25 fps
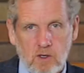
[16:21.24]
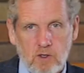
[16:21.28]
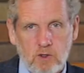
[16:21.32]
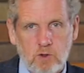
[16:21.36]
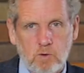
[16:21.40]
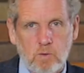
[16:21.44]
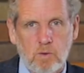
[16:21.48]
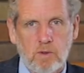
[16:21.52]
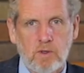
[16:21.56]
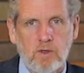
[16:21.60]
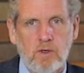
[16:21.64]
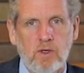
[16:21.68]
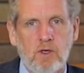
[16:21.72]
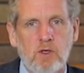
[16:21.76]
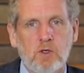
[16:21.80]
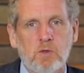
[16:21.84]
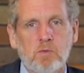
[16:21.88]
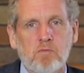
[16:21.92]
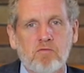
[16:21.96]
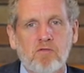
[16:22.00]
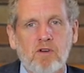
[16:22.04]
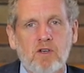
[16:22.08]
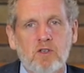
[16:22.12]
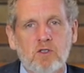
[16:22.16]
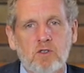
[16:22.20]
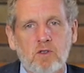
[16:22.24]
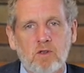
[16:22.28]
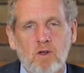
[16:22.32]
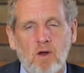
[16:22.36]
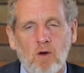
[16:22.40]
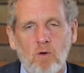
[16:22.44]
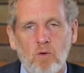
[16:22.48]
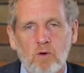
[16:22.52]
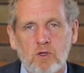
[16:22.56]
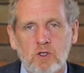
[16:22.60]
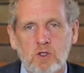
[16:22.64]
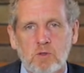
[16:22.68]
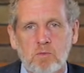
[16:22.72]
So, under the inspiration of the
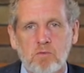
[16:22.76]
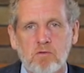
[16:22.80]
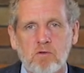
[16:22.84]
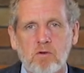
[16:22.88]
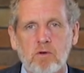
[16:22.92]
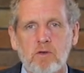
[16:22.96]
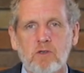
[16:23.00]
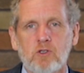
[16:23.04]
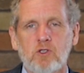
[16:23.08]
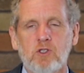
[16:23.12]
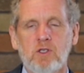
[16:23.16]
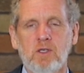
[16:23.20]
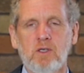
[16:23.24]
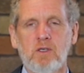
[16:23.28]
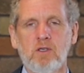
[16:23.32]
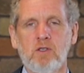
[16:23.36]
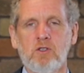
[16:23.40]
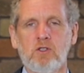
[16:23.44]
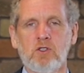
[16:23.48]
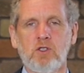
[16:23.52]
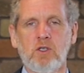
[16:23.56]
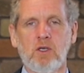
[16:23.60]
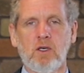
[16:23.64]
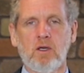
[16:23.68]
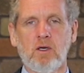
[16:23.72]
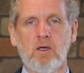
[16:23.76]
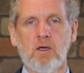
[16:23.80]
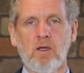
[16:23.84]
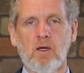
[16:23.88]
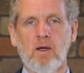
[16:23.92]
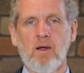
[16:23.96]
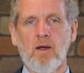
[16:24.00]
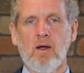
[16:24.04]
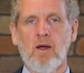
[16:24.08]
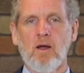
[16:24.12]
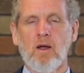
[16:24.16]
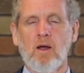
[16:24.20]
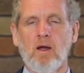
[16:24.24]
Holy Spirit, she said
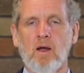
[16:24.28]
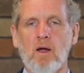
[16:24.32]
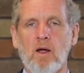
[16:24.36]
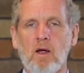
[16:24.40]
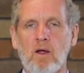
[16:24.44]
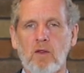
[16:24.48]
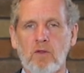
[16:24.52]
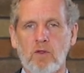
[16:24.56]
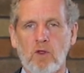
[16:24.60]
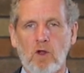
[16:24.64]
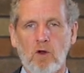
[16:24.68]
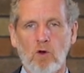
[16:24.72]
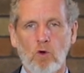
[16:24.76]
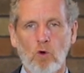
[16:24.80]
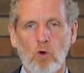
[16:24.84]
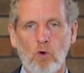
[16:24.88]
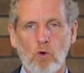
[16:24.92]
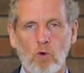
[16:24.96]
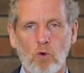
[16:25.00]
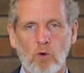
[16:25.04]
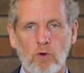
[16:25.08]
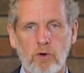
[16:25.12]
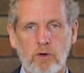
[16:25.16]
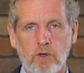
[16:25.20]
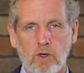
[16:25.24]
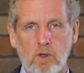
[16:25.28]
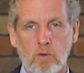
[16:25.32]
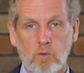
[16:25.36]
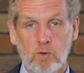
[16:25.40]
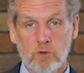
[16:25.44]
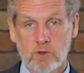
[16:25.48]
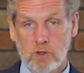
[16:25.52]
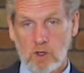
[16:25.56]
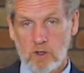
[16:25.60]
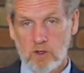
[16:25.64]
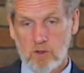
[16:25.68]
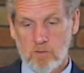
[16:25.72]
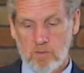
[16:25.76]
the Lord
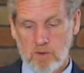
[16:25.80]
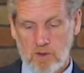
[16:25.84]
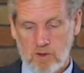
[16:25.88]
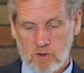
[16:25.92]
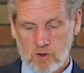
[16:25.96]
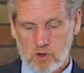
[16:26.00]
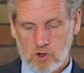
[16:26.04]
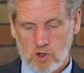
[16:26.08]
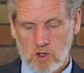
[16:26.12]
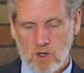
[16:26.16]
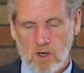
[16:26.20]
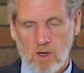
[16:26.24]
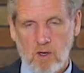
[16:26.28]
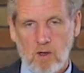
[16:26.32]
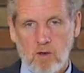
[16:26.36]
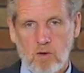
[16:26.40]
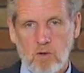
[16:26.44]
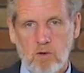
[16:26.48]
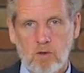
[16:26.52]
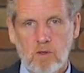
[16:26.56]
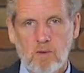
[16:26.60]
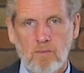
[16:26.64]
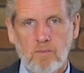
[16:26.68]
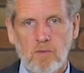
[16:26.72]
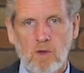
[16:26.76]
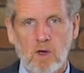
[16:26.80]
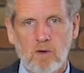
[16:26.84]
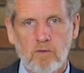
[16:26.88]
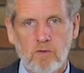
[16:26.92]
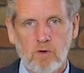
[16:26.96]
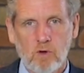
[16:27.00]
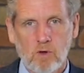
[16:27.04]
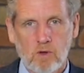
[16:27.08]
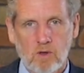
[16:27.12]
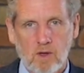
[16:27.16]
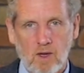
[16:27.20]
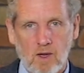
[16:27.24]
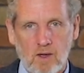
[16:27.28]
was going to be the child of
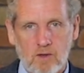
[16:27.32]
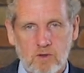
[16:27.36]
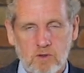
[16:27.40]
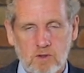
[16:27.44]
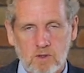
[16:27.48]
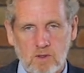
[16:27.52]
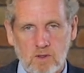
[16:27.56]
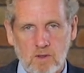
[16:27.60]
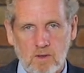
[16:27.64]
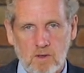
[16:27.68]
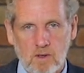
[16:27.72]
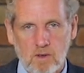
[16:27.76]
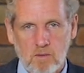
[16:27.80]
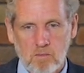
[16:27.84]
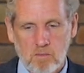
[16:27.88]
her cousin